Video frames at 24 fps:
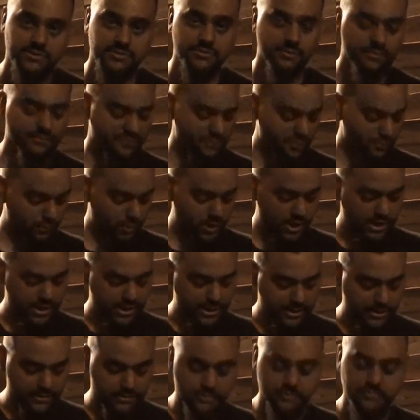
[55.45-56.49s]
So if you're
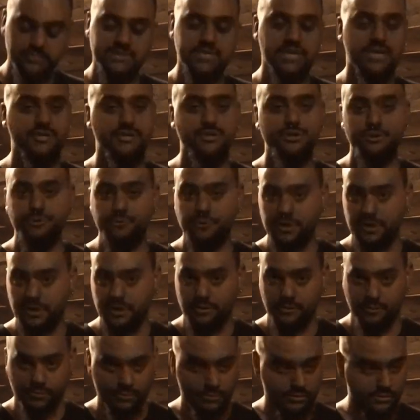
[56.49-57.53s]
wearing, say, a
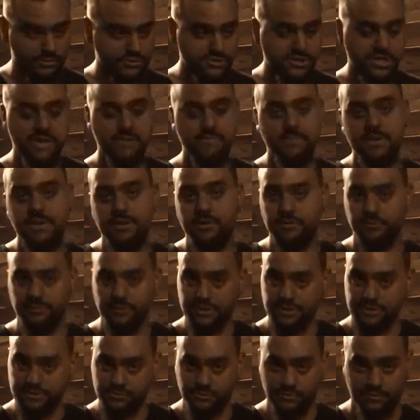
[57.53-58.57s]
tunic or a chainmail or
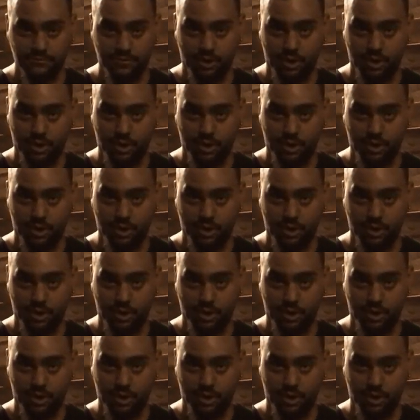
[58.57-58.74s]
any sort